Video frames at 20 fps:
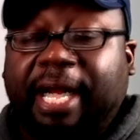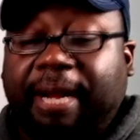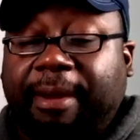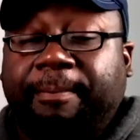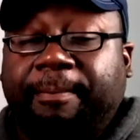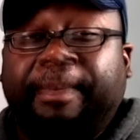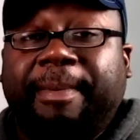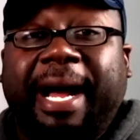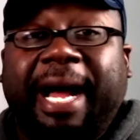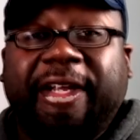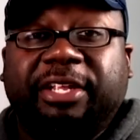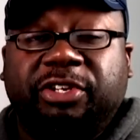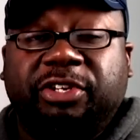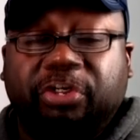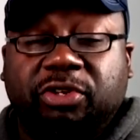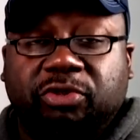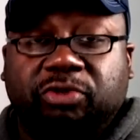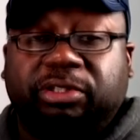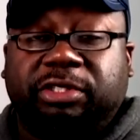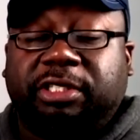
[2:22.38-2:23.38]
buying
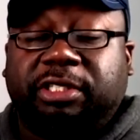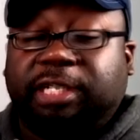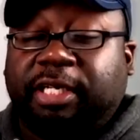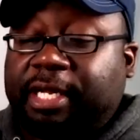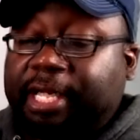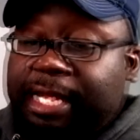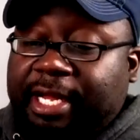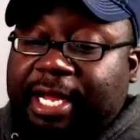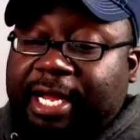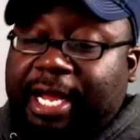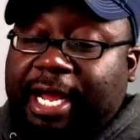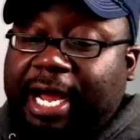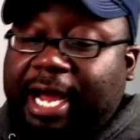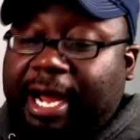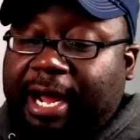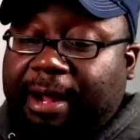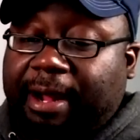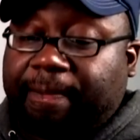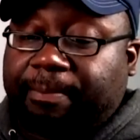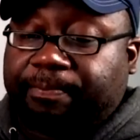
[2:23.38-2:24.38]
used.
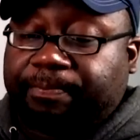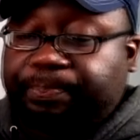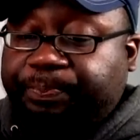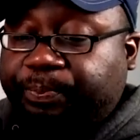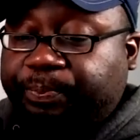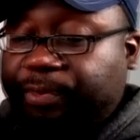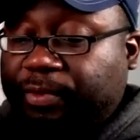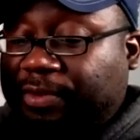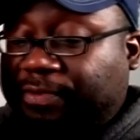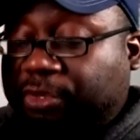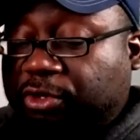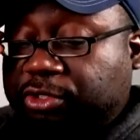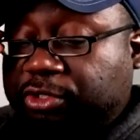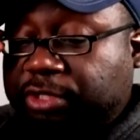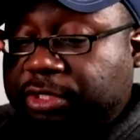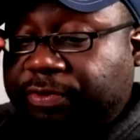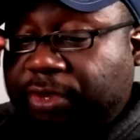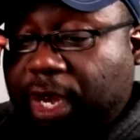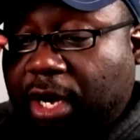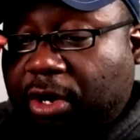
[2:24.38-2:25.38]
For those of
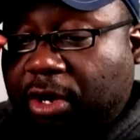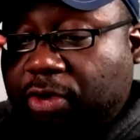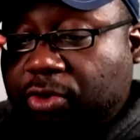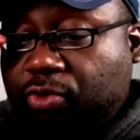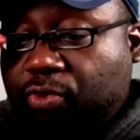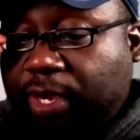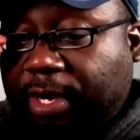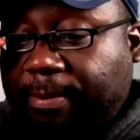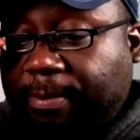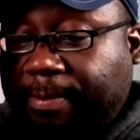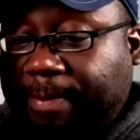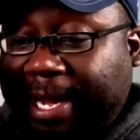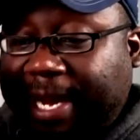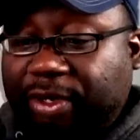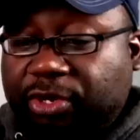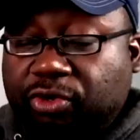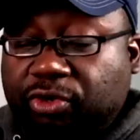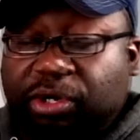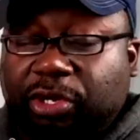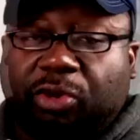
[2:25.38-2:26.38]
y'all who want to buy
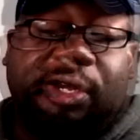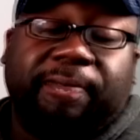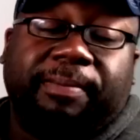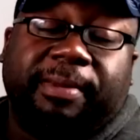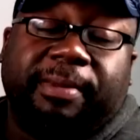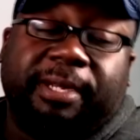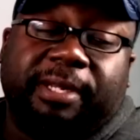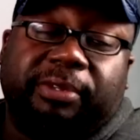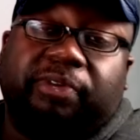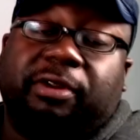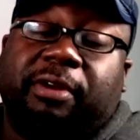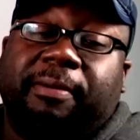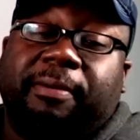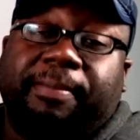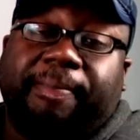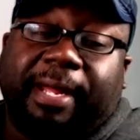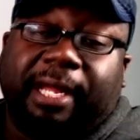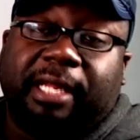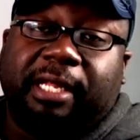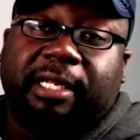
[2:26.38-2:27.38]
new equipment, you want to
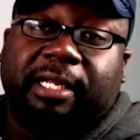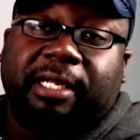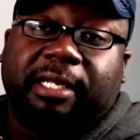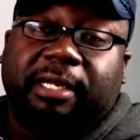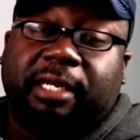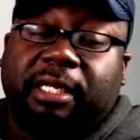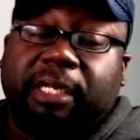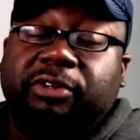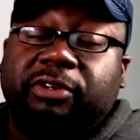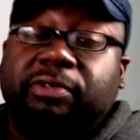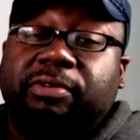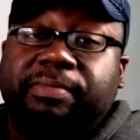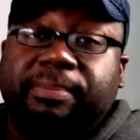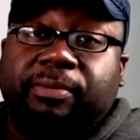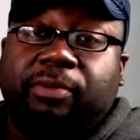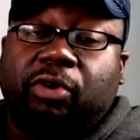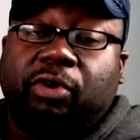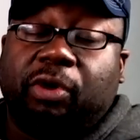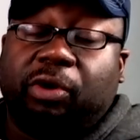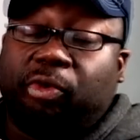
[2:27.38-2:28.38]
pay a little bit
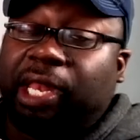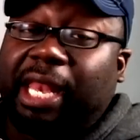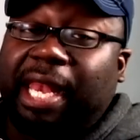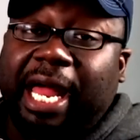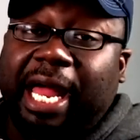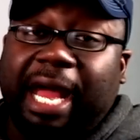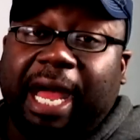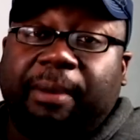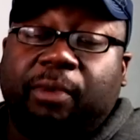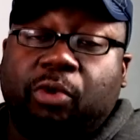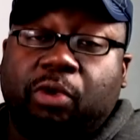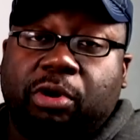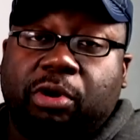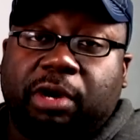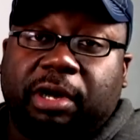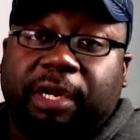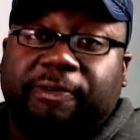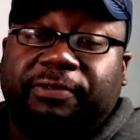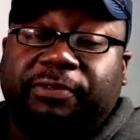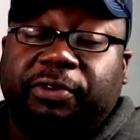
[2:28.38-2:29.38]
more or a lot
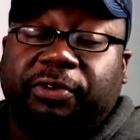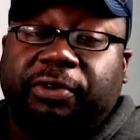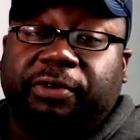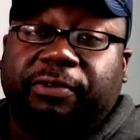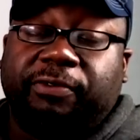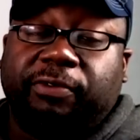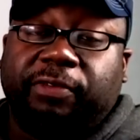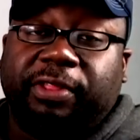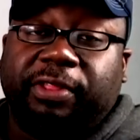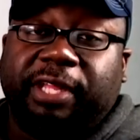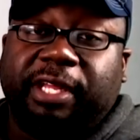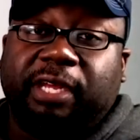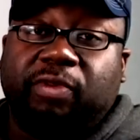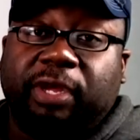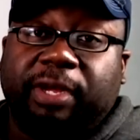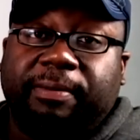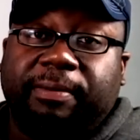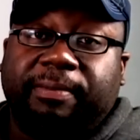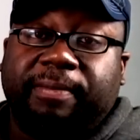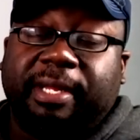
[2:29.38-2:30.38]
more for the
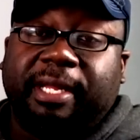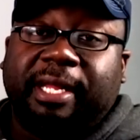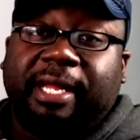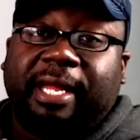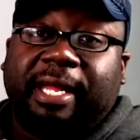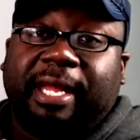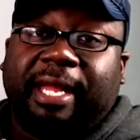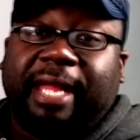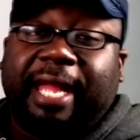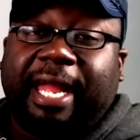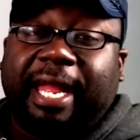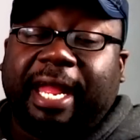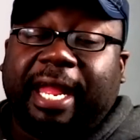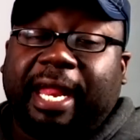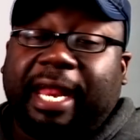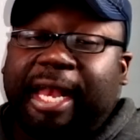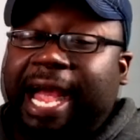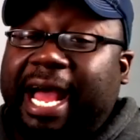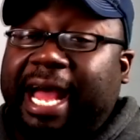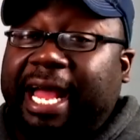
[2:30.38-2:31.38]
equipment.
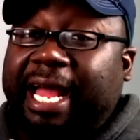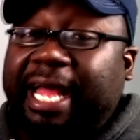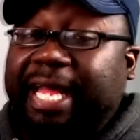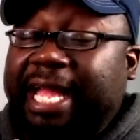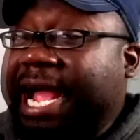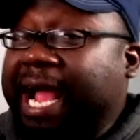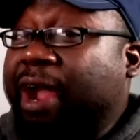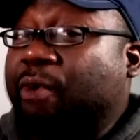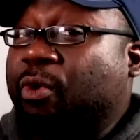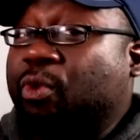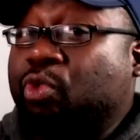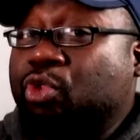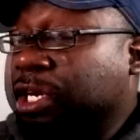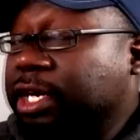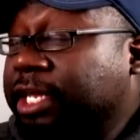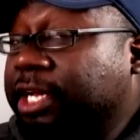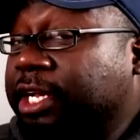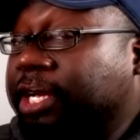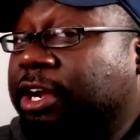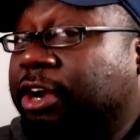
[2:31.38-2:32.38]
And I would
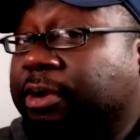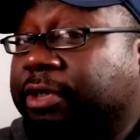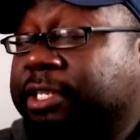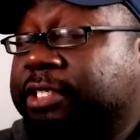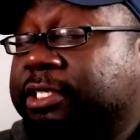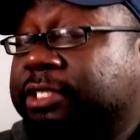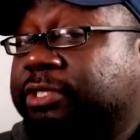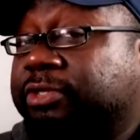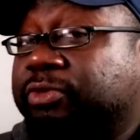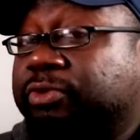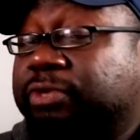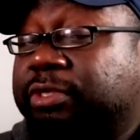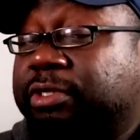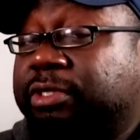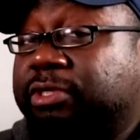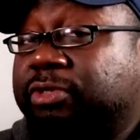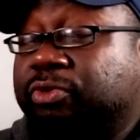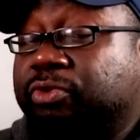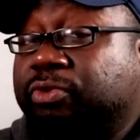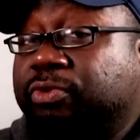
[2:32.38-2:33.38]
encourage you
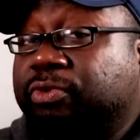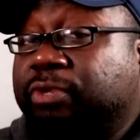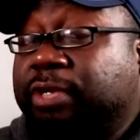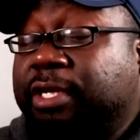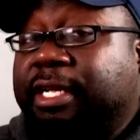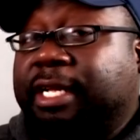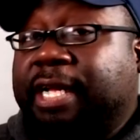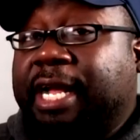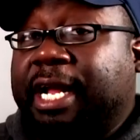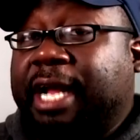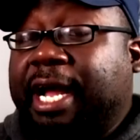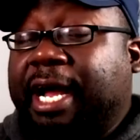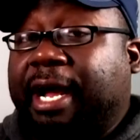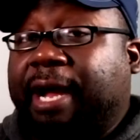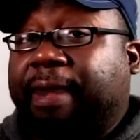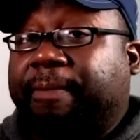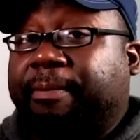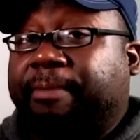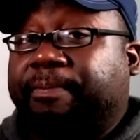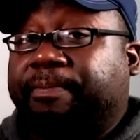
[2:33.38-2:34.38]
to,
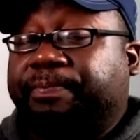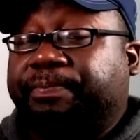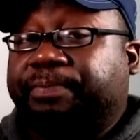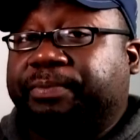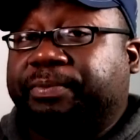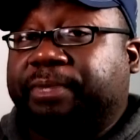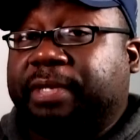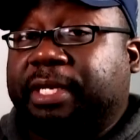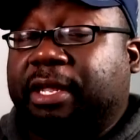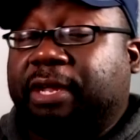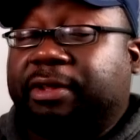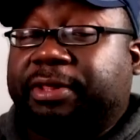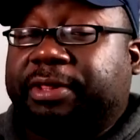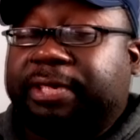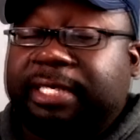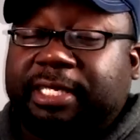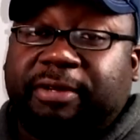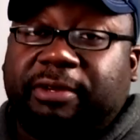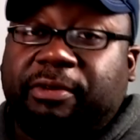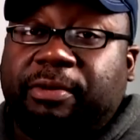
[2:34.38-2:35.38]

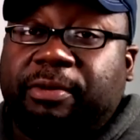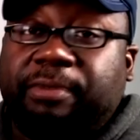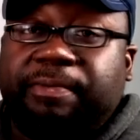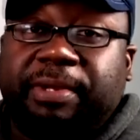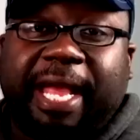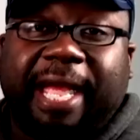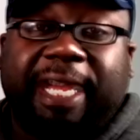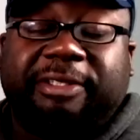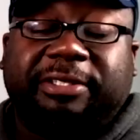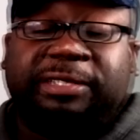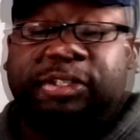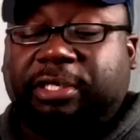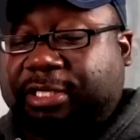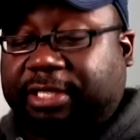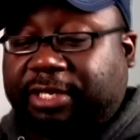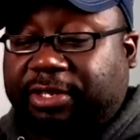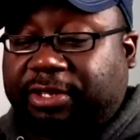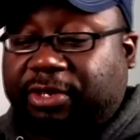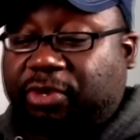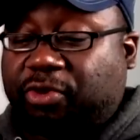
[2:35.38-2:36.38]
let me answer this
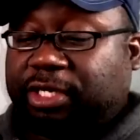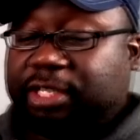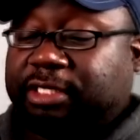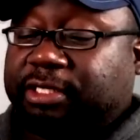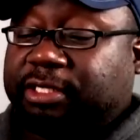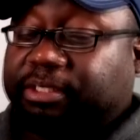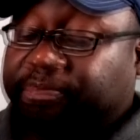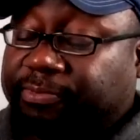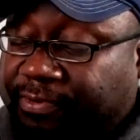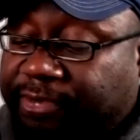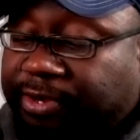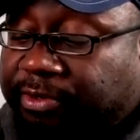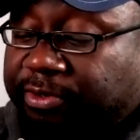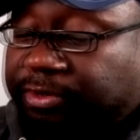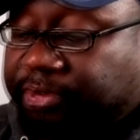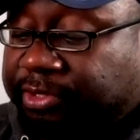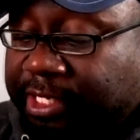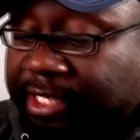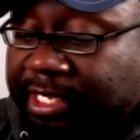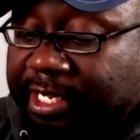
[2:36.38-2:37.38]
other question first.